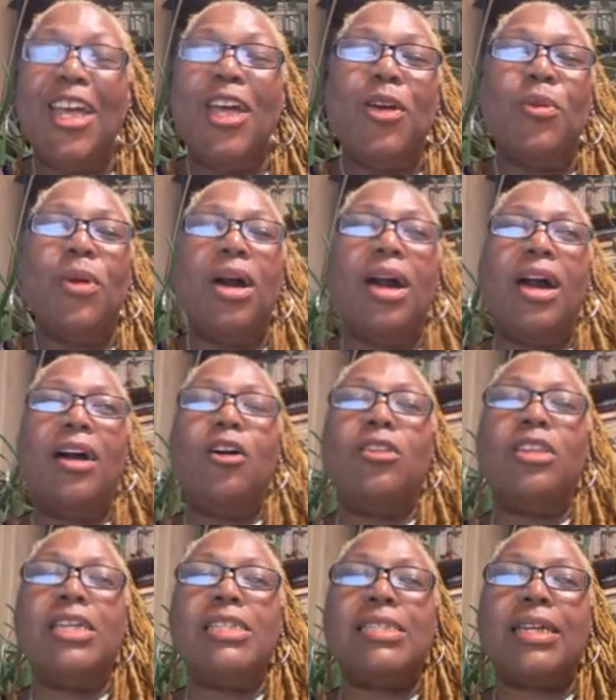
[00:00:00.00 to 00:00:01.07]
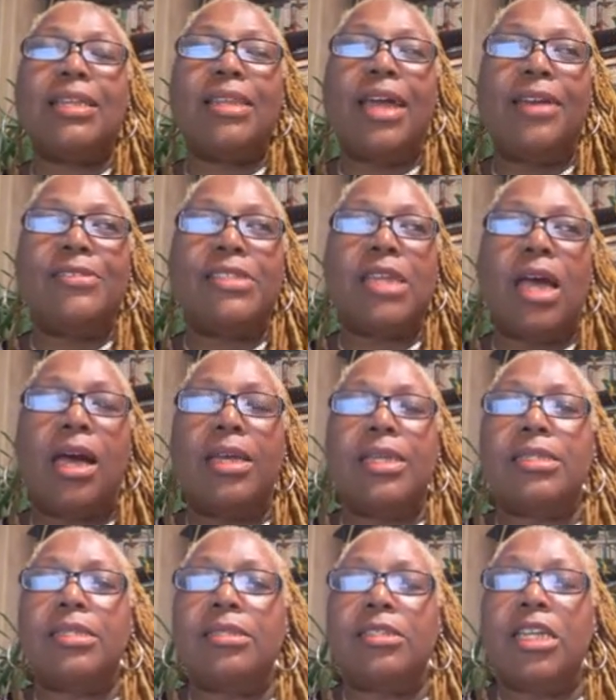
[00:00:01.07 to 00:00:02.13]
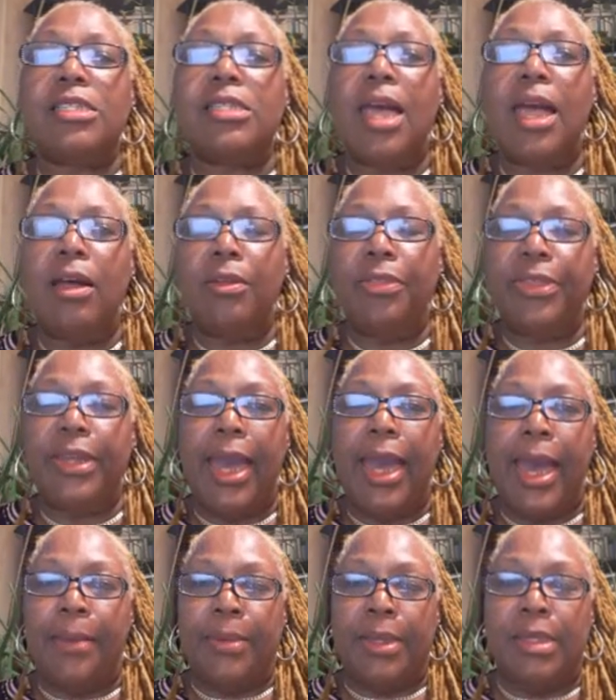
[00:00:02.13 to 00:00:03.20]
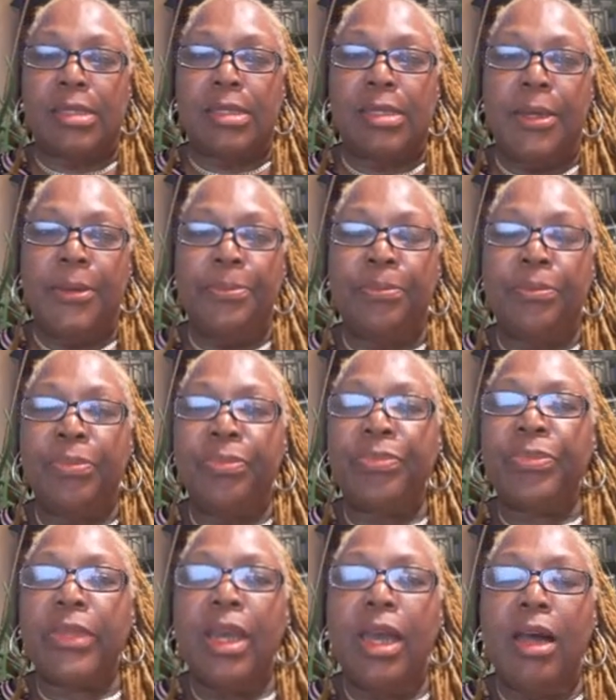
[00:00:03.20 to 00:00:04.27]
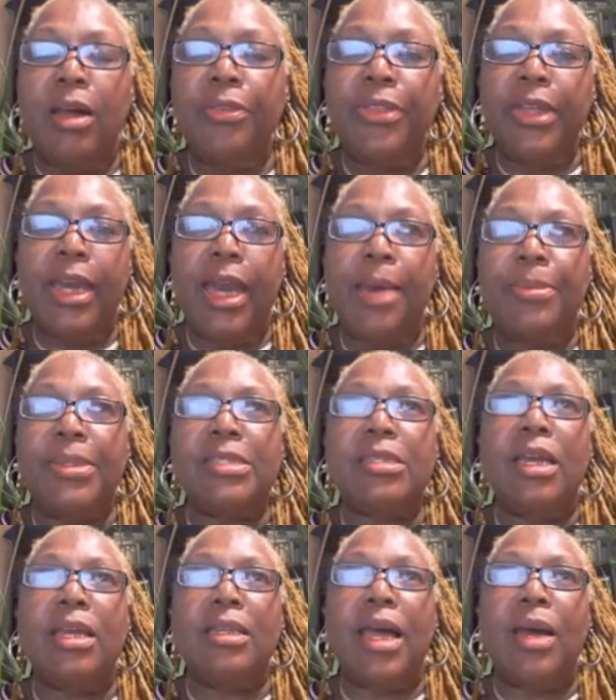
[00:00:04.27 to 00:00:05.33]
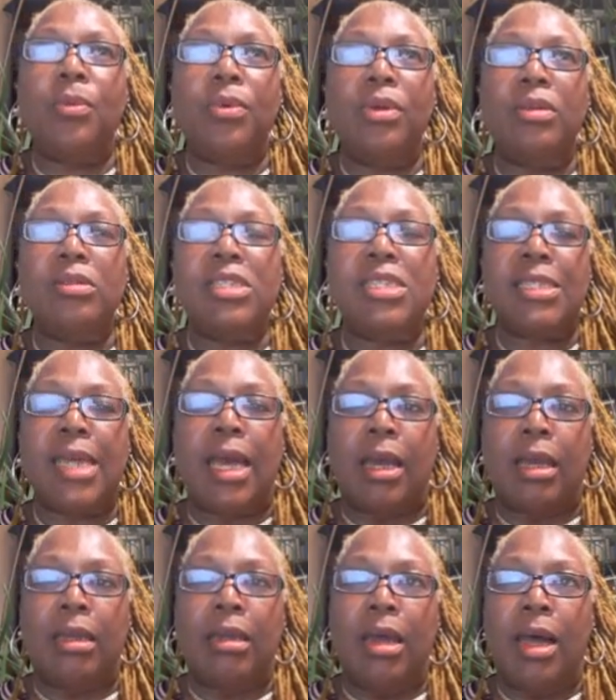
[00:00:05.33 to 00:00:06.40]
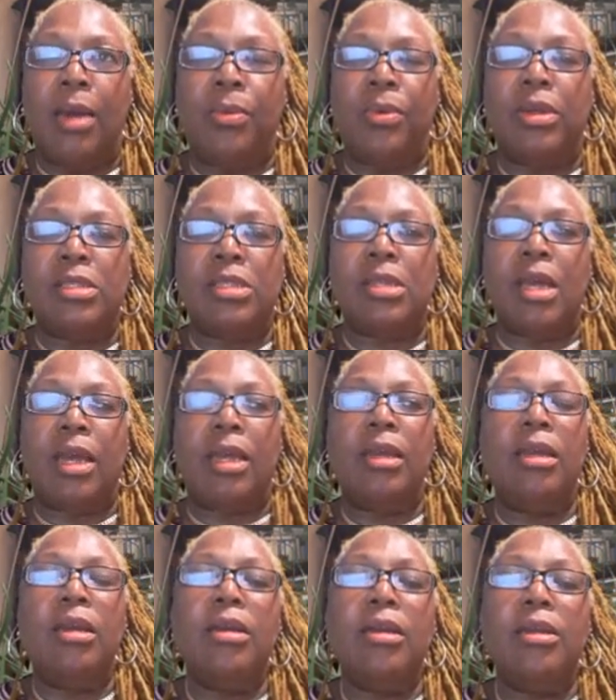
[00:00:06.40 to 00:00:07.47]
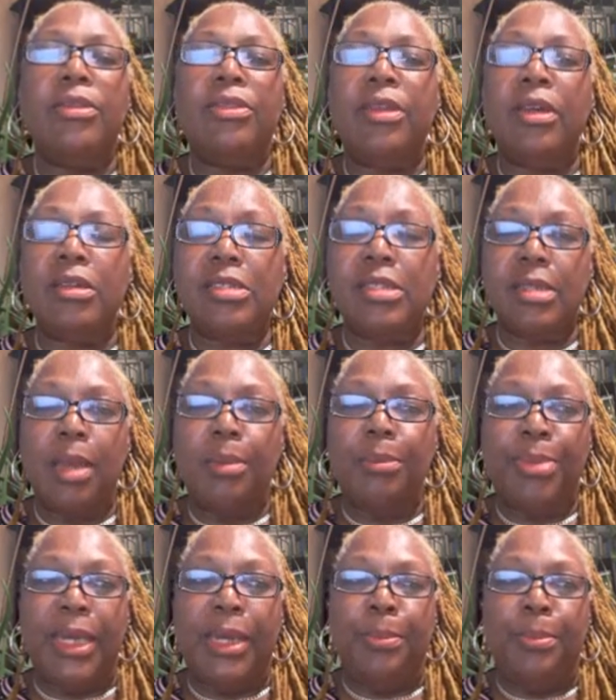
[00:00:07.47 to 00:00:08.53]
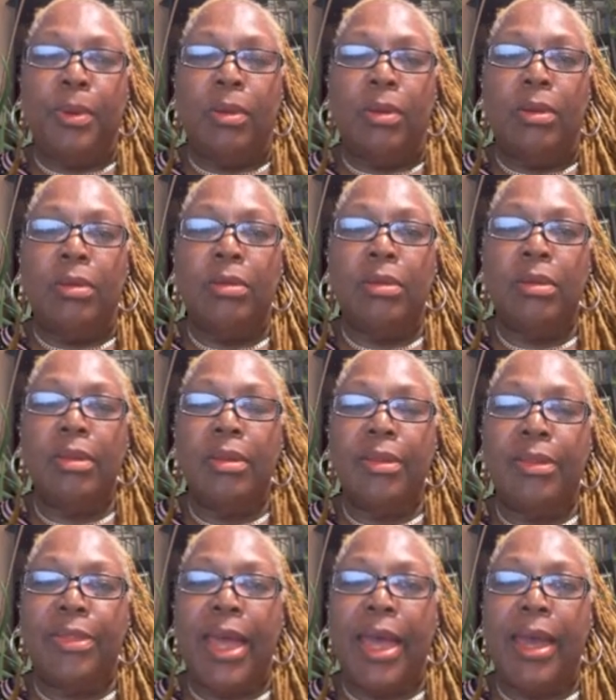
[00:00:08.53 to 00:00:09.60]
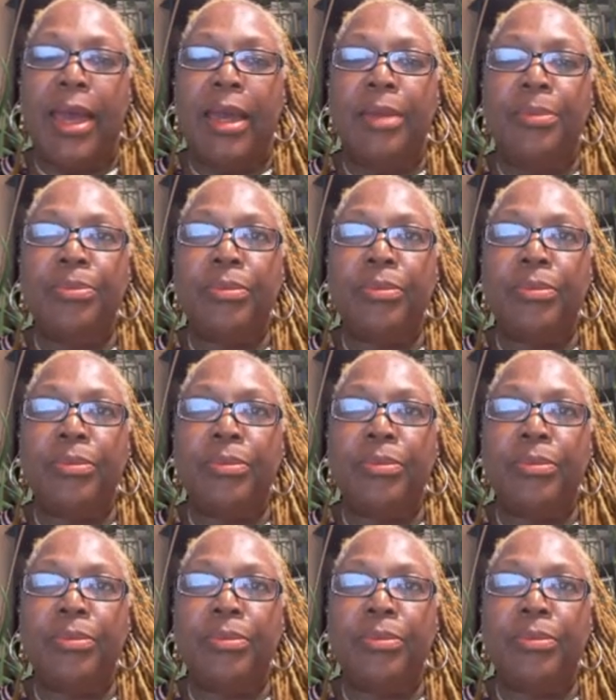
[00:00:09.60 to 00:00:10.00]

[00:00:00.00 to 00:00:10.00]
Well, a holistic lifestyle is just healthy habits. Healthy habits. And I will say, I will say, there's some people that